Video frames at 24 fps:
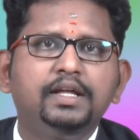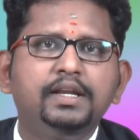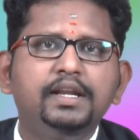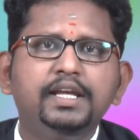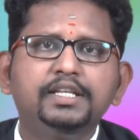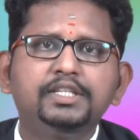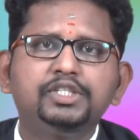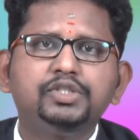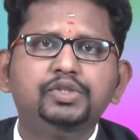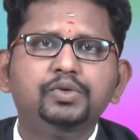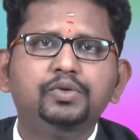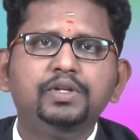The
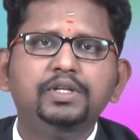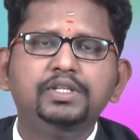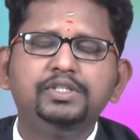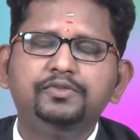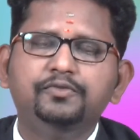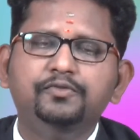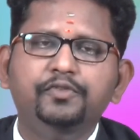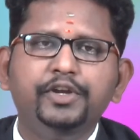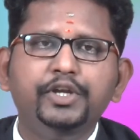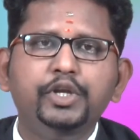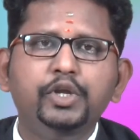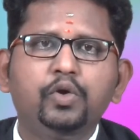next tool
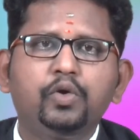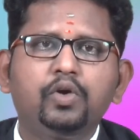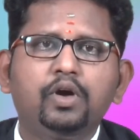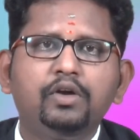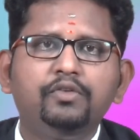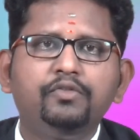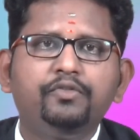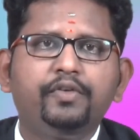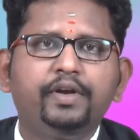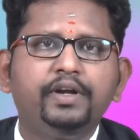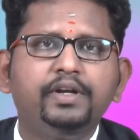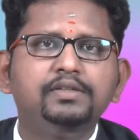is video
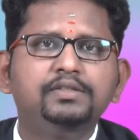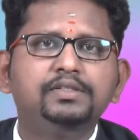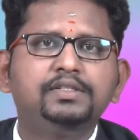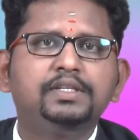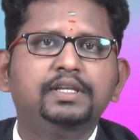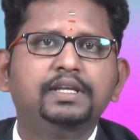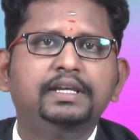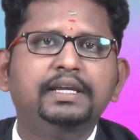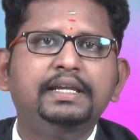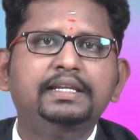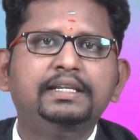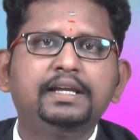
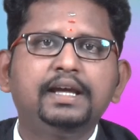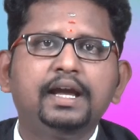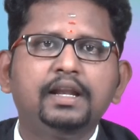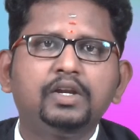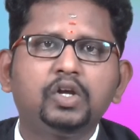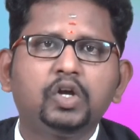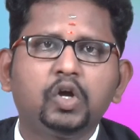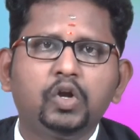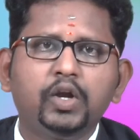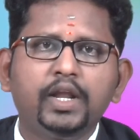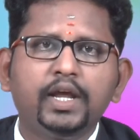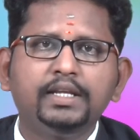conference. It
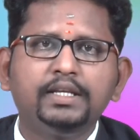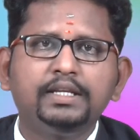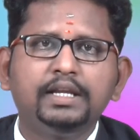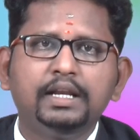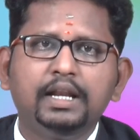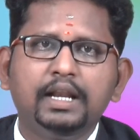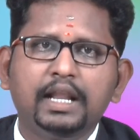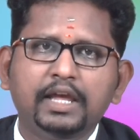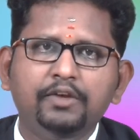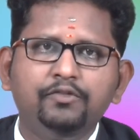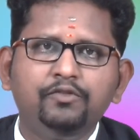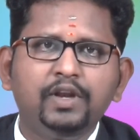can conduct
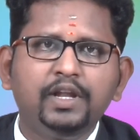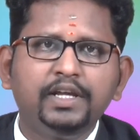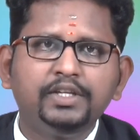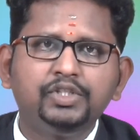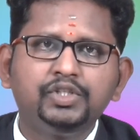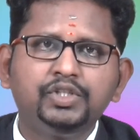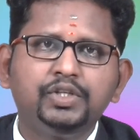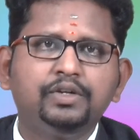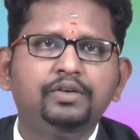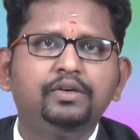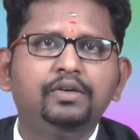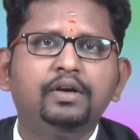a live
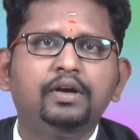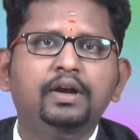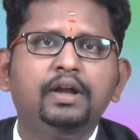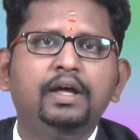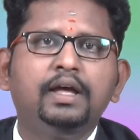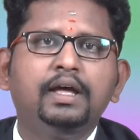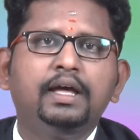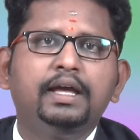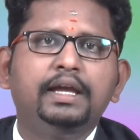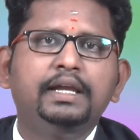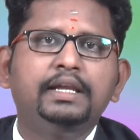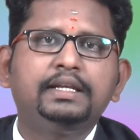lecture.
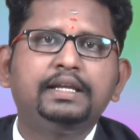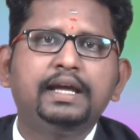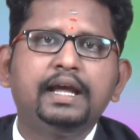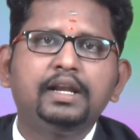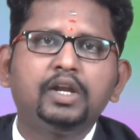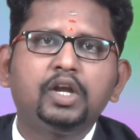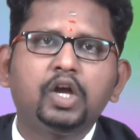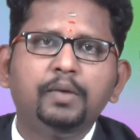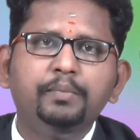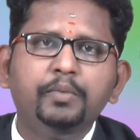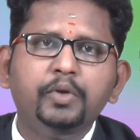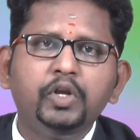It
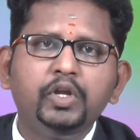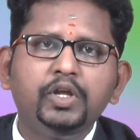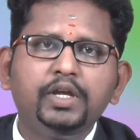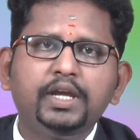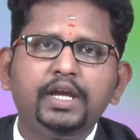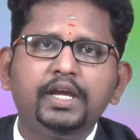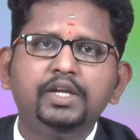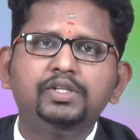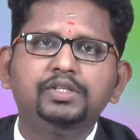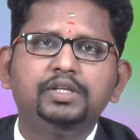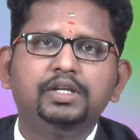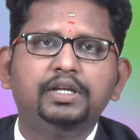can
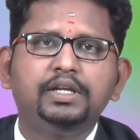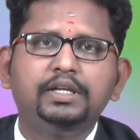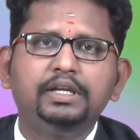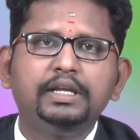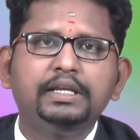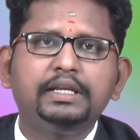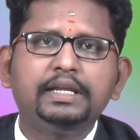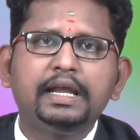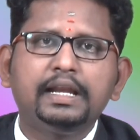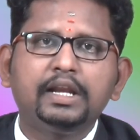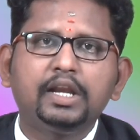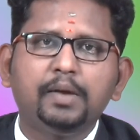communicate
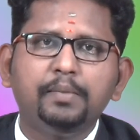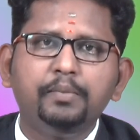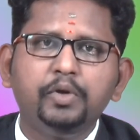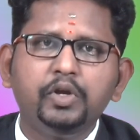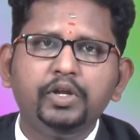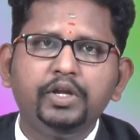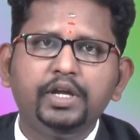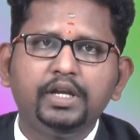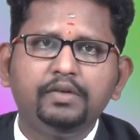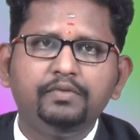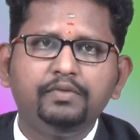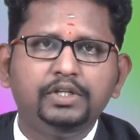
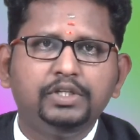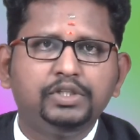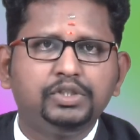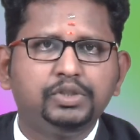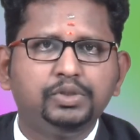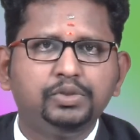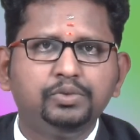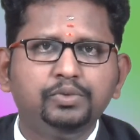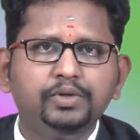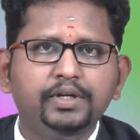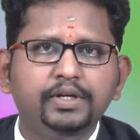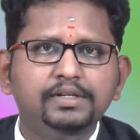with
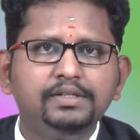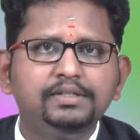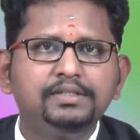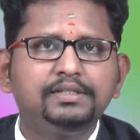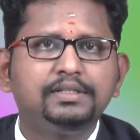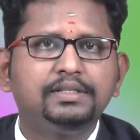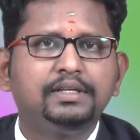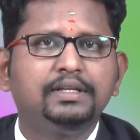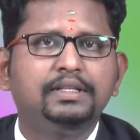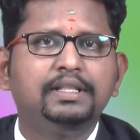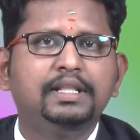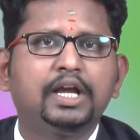
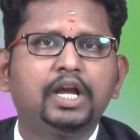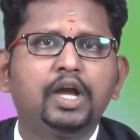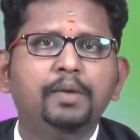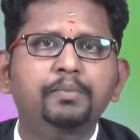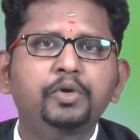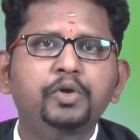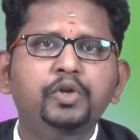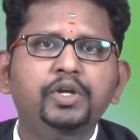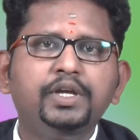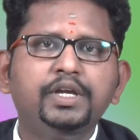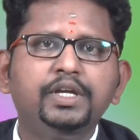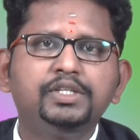students, the
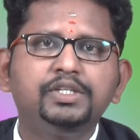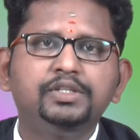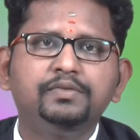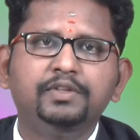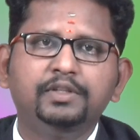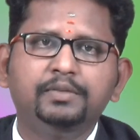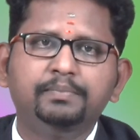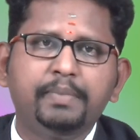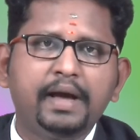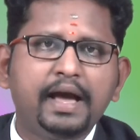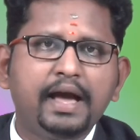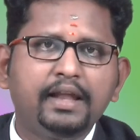
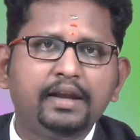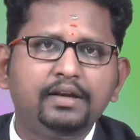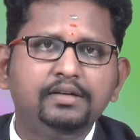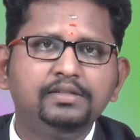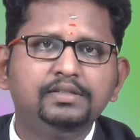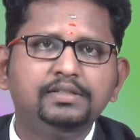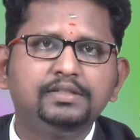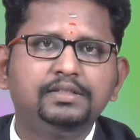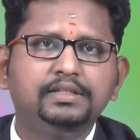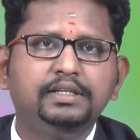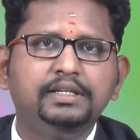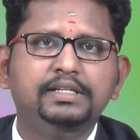communication with
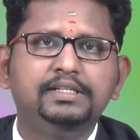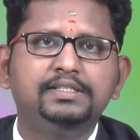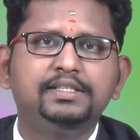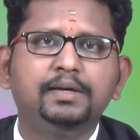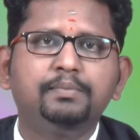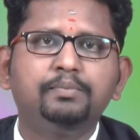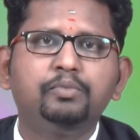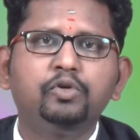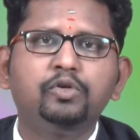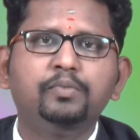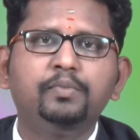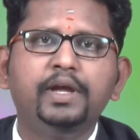parents. It's
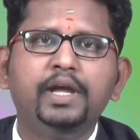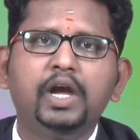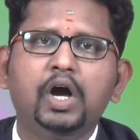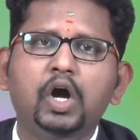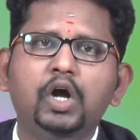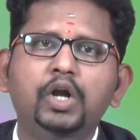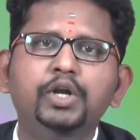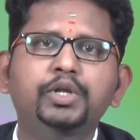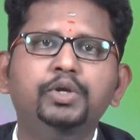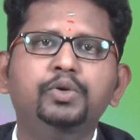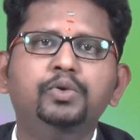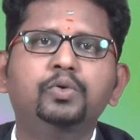supported by
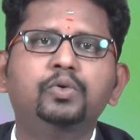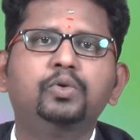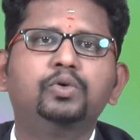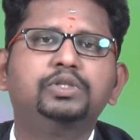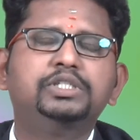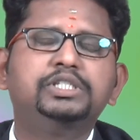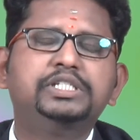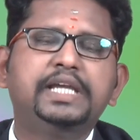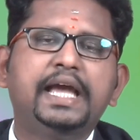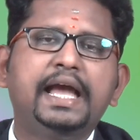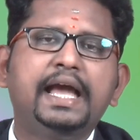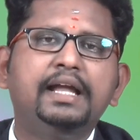audio,
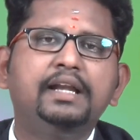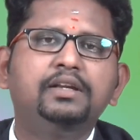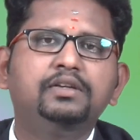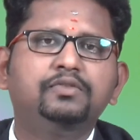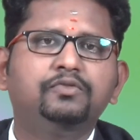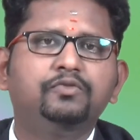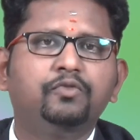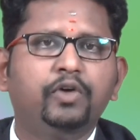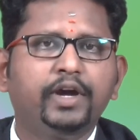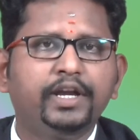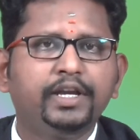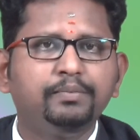chat,
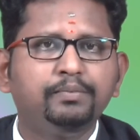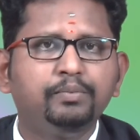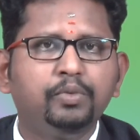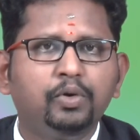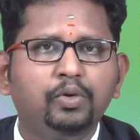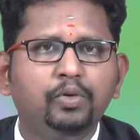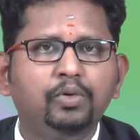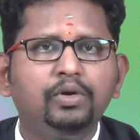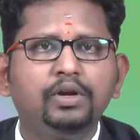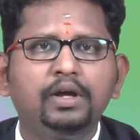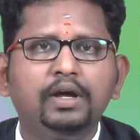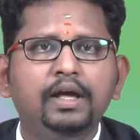
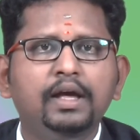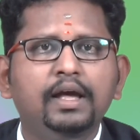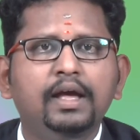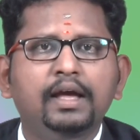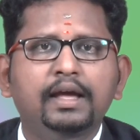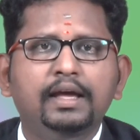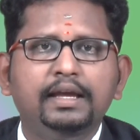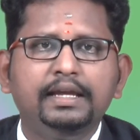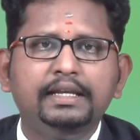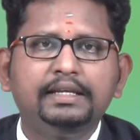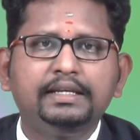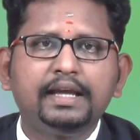whiteboard.
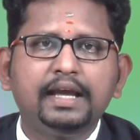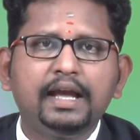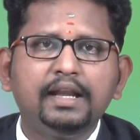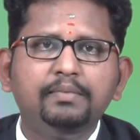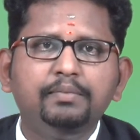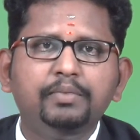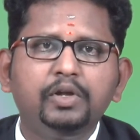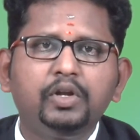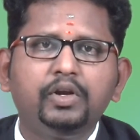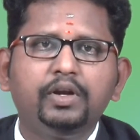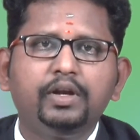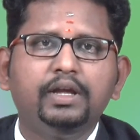It
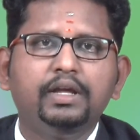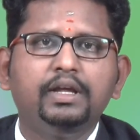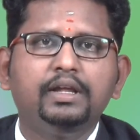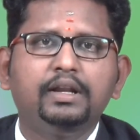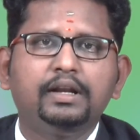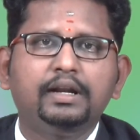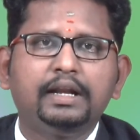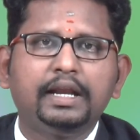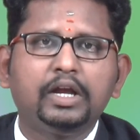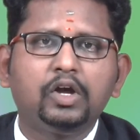can be